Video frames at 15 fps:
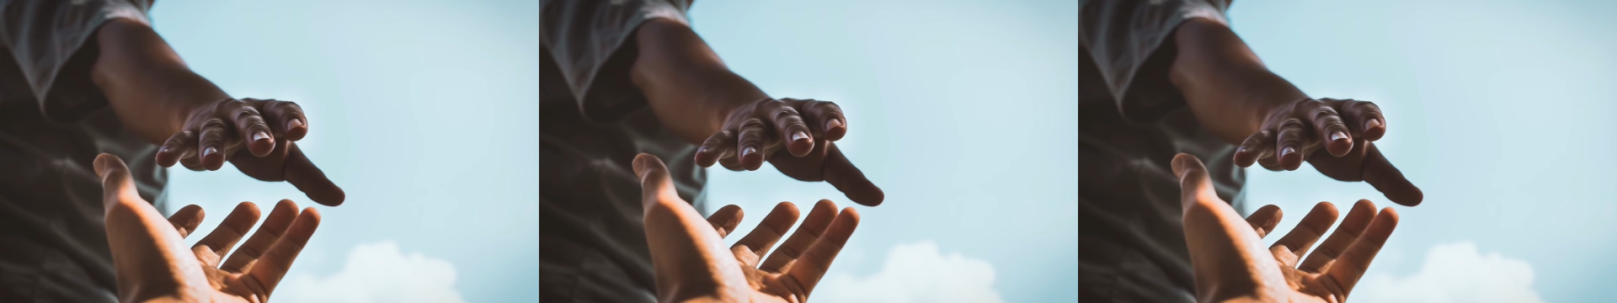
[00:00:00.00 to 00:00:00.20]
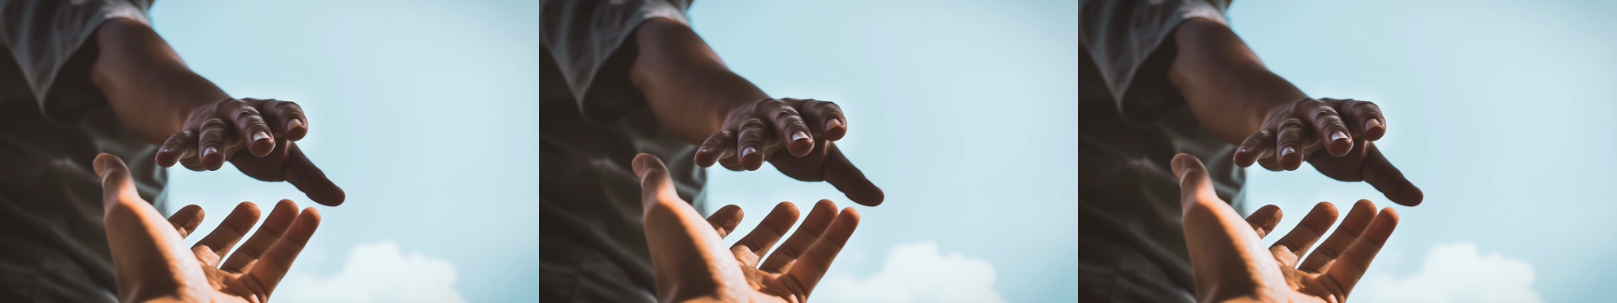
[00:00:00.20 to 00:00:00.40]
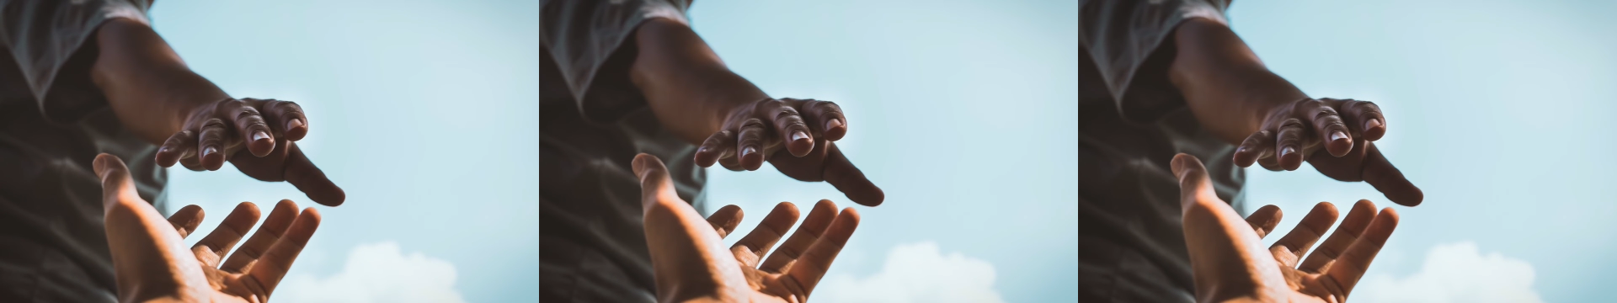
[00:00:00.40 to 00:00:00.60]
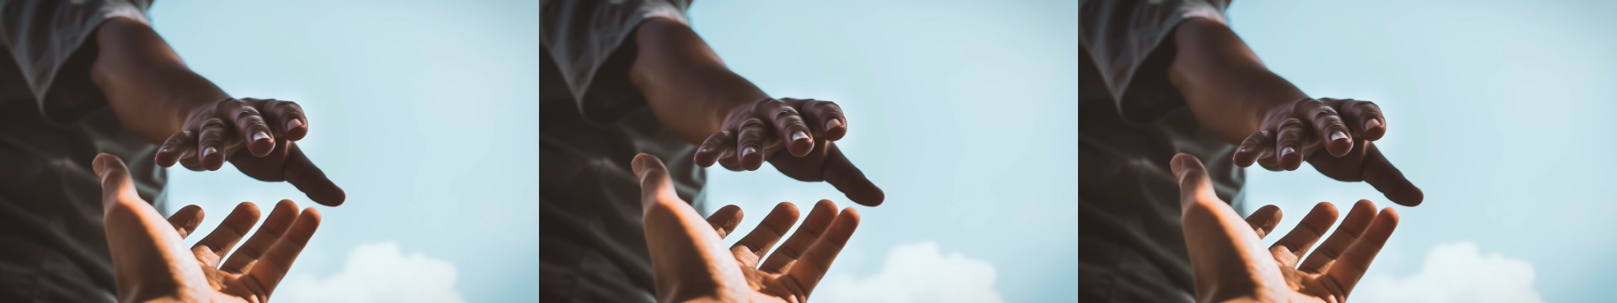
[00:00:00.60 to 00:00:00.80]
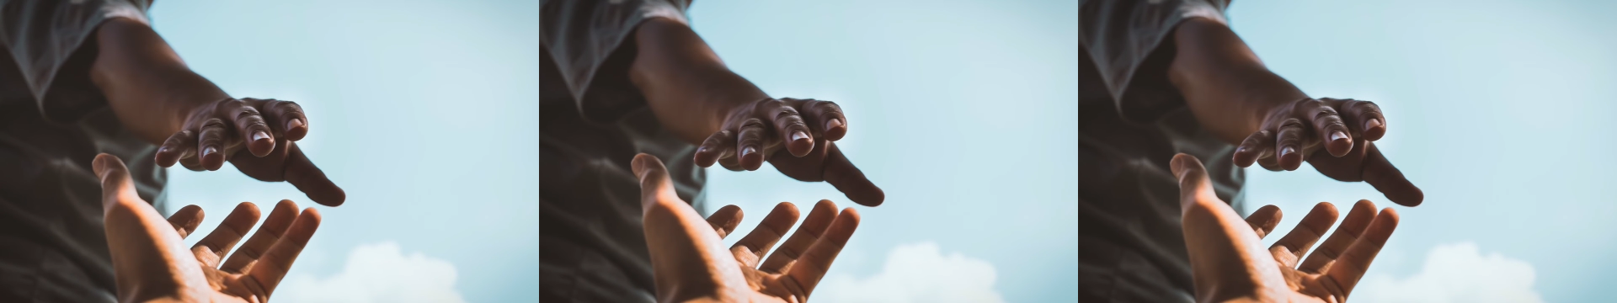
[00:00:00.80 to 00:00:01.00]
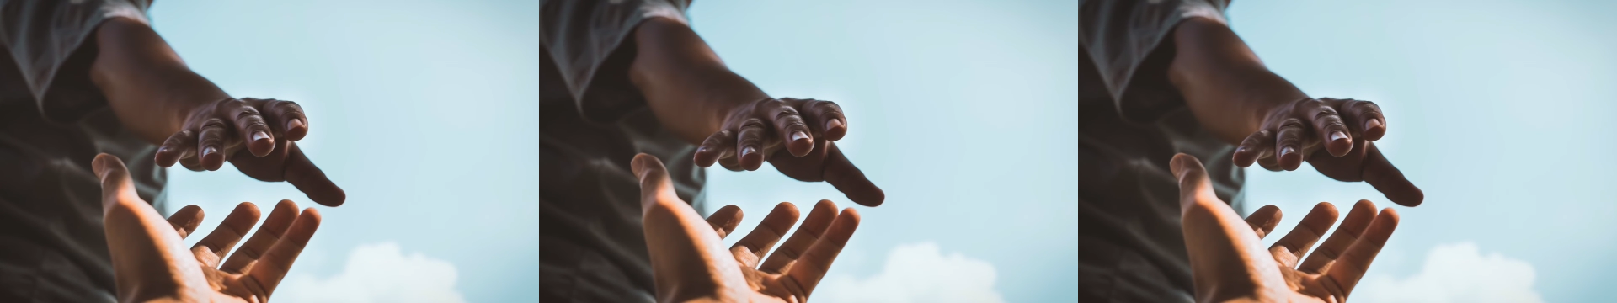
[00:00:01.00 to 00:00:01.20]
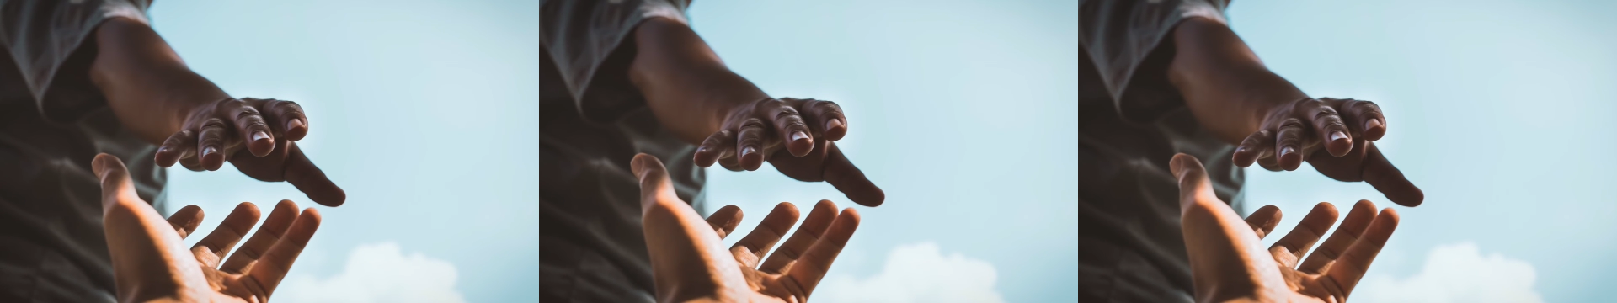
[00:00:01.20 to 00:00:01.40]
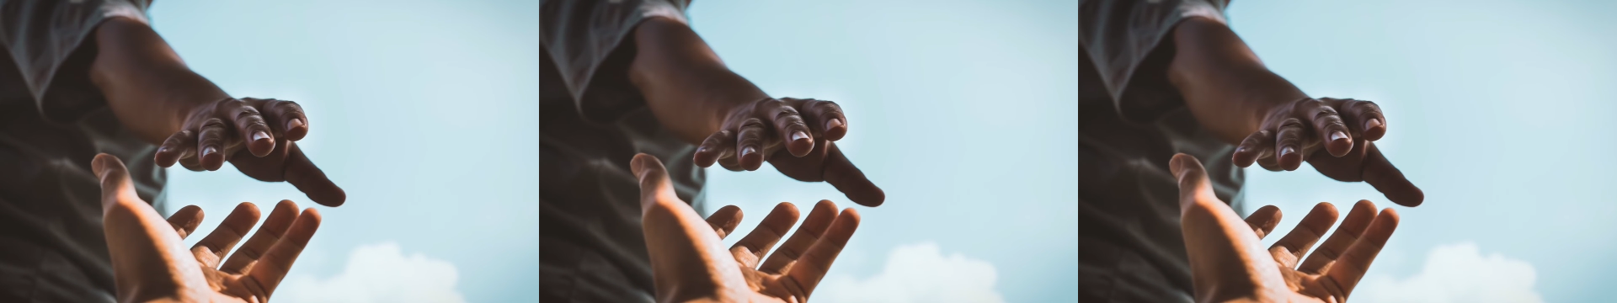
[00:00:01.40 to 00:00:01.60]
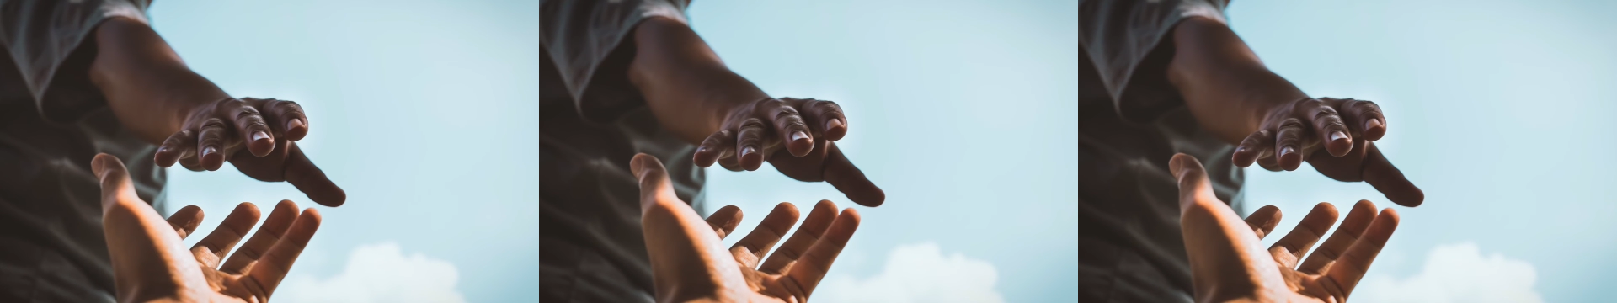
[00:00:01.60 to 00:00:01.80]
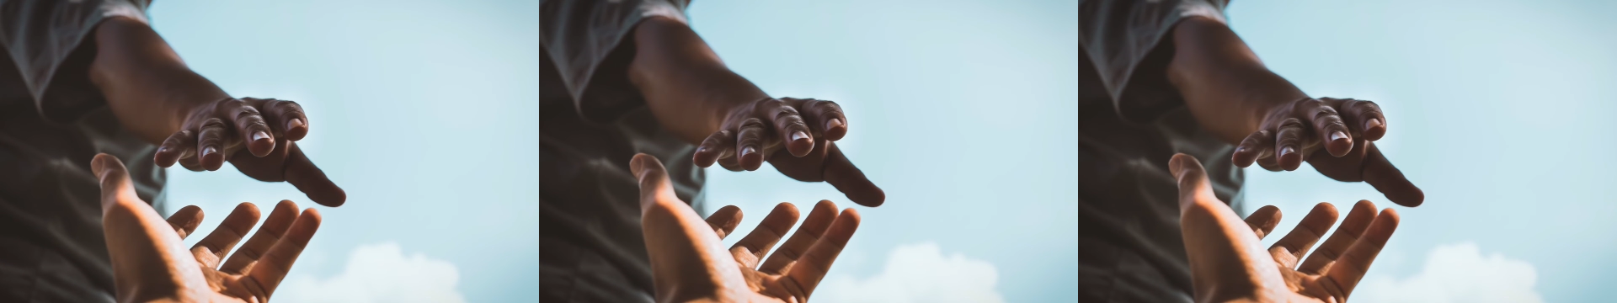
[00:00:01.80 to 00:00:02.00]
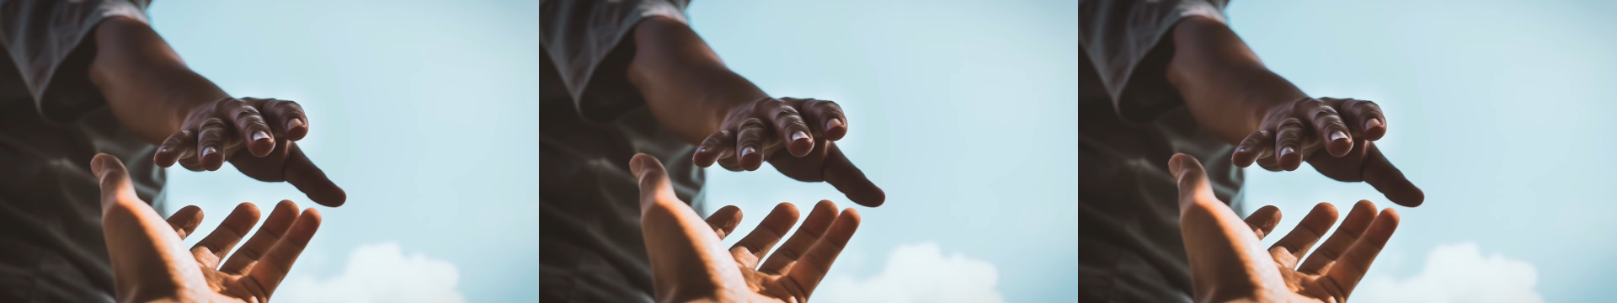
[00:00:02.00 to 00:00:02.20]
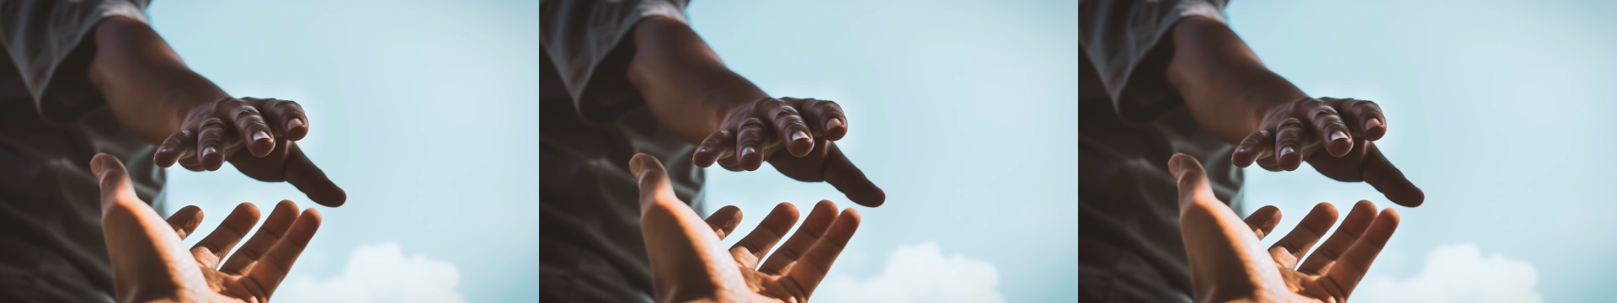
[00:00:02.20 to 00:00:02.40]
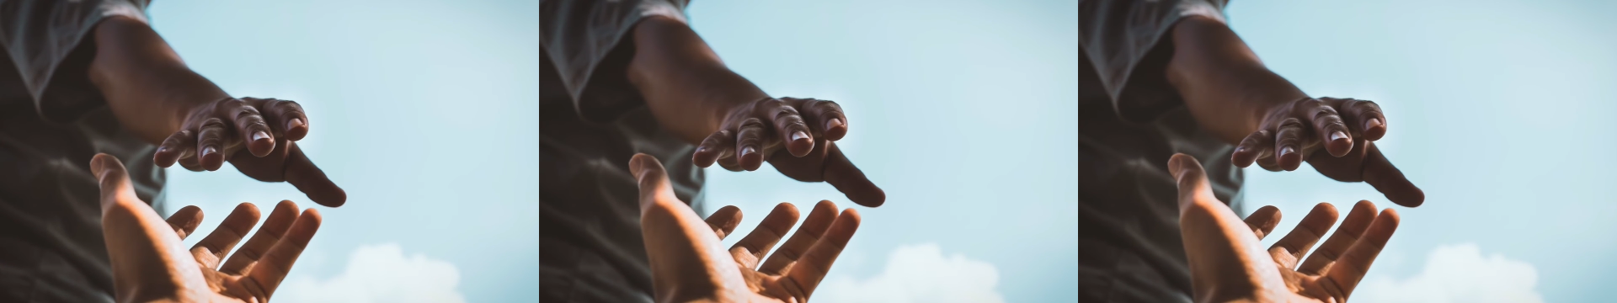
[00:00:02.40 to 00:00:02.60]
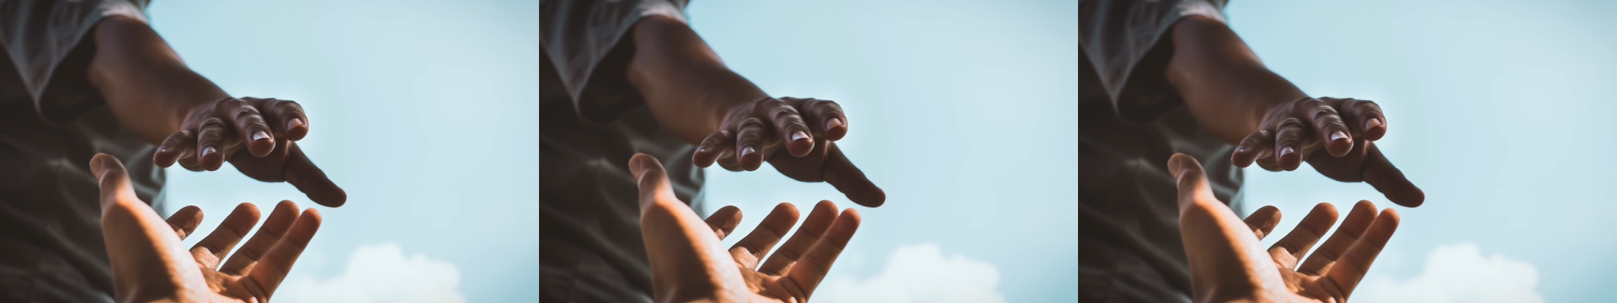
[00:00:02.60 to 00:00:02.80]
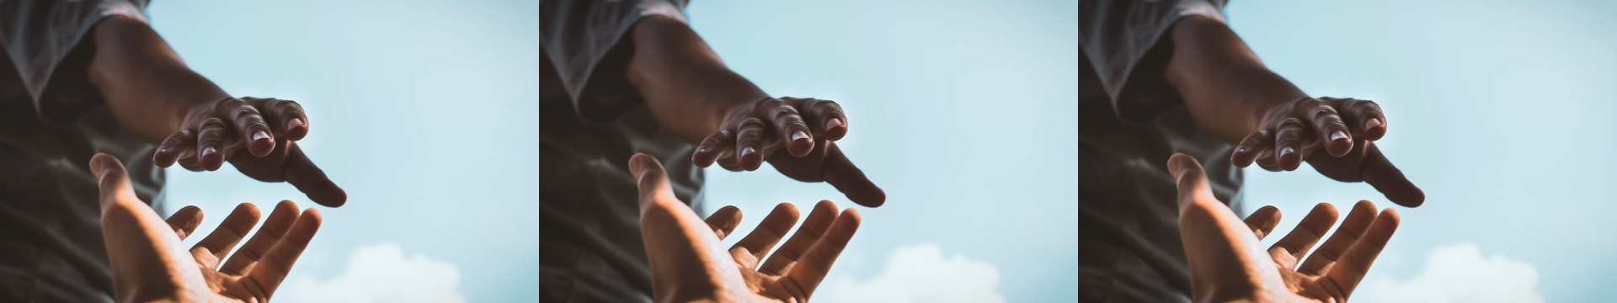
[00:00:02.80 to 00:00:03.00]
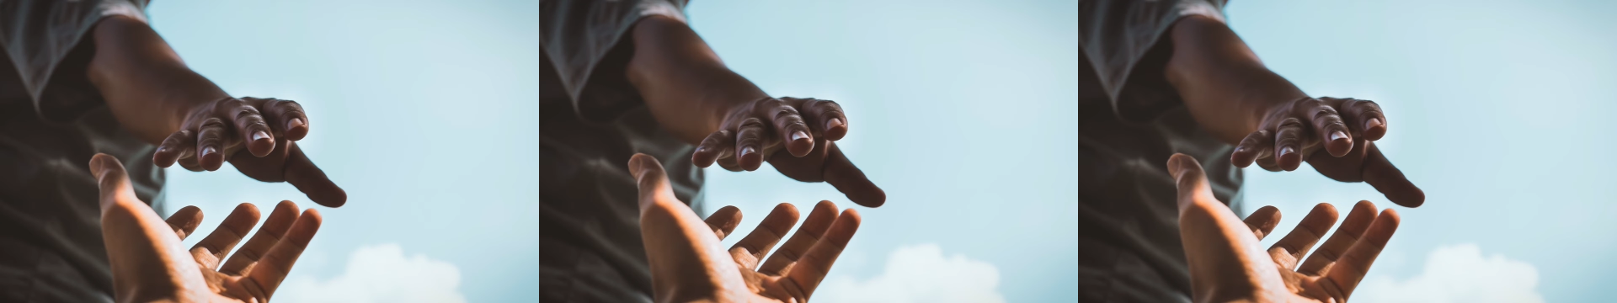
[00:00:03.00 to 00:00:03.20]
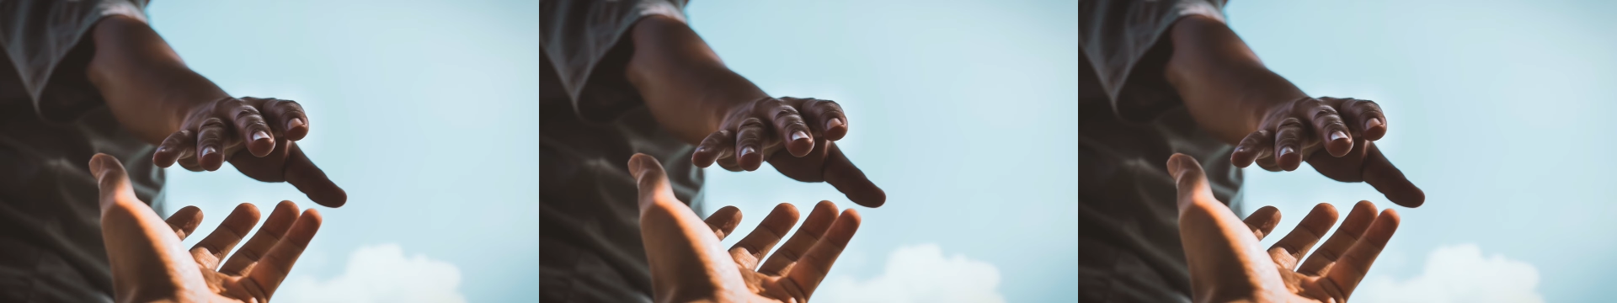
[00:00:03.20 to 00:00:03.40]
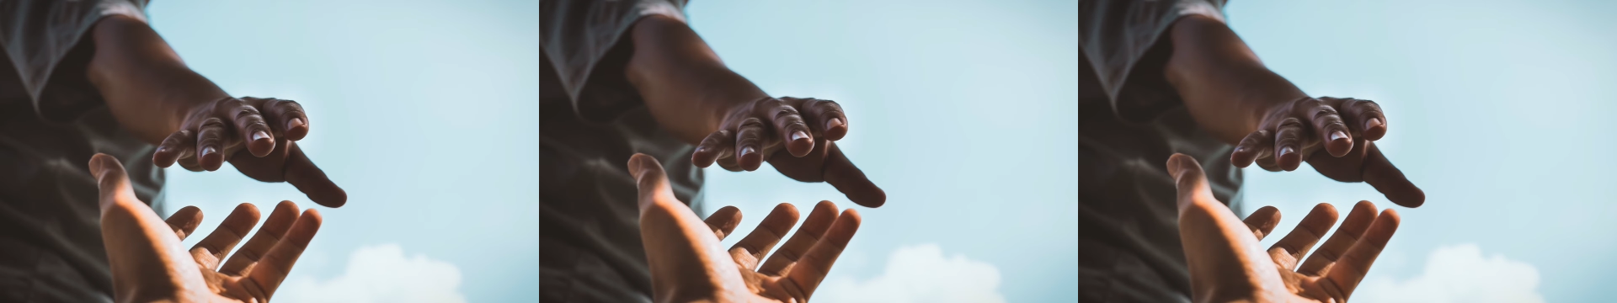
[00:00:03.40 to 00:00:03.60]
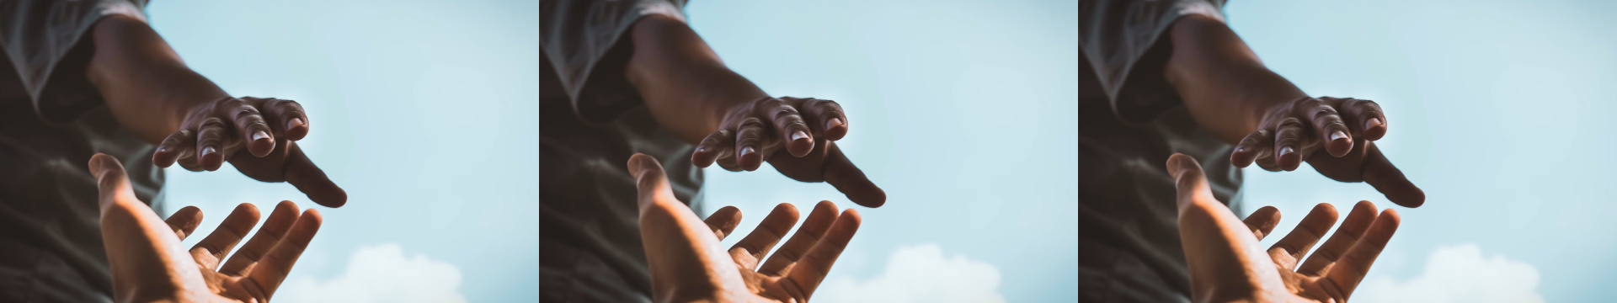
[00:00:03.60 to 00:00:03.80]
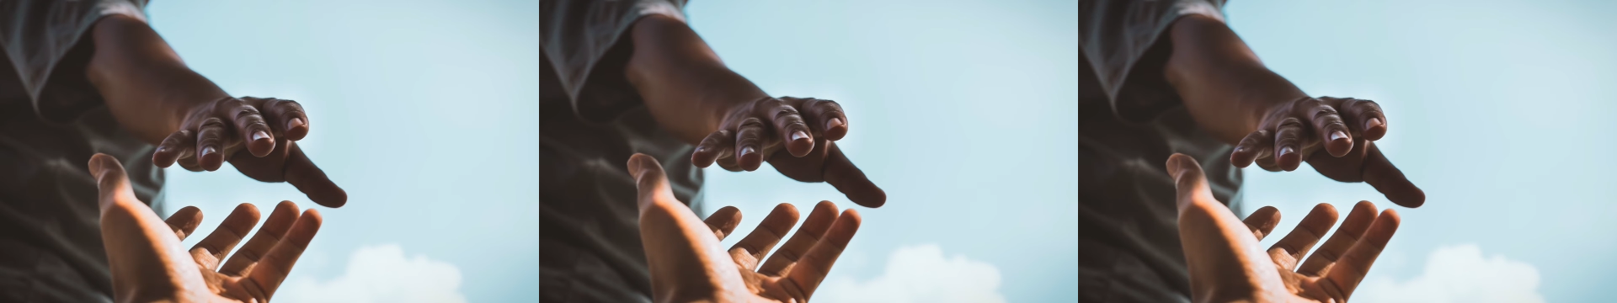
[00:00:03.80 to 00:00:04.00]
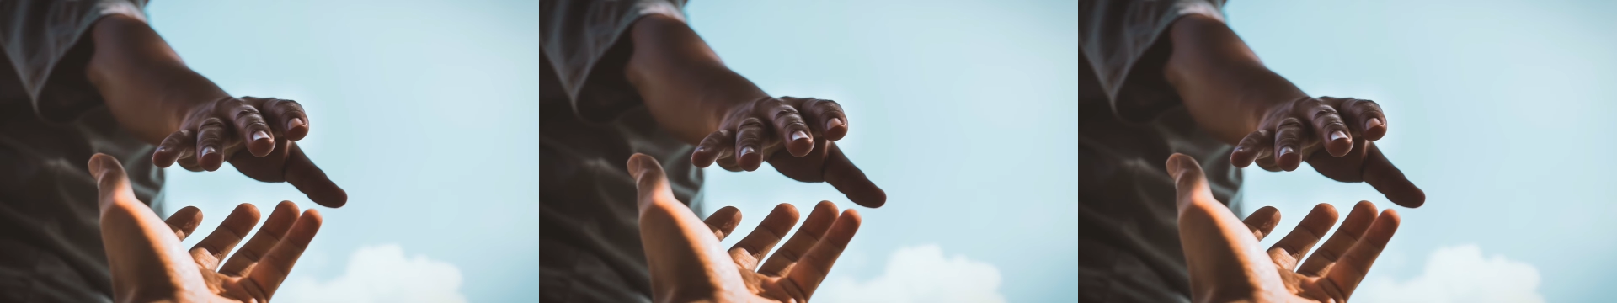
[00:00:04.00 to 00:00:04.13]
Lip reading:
(no speaker visible)